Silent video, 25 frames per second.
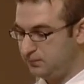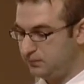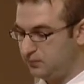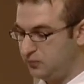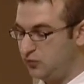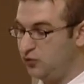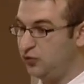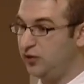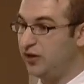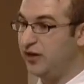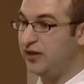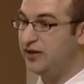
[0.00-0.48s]

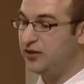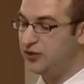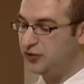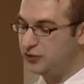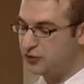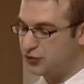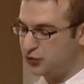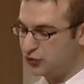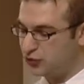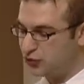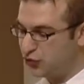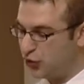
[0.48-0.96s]
do they hear
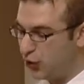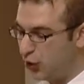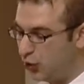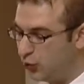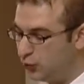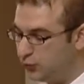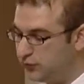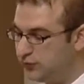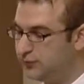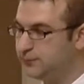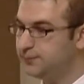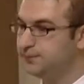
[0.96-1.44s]
your
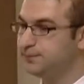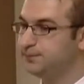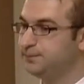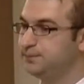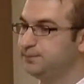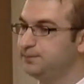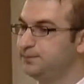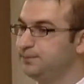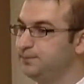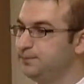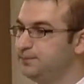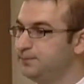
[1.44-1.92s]
tone
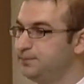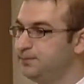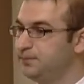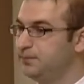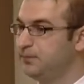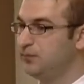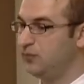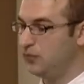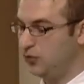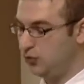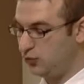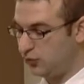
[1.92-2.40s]

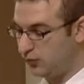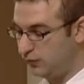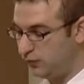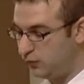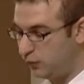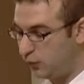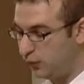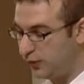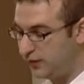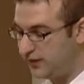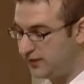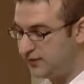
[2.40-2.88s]
your
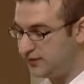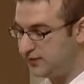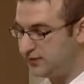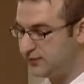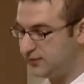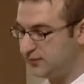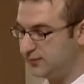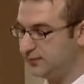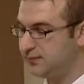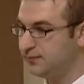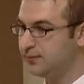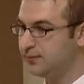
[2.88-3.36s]
voice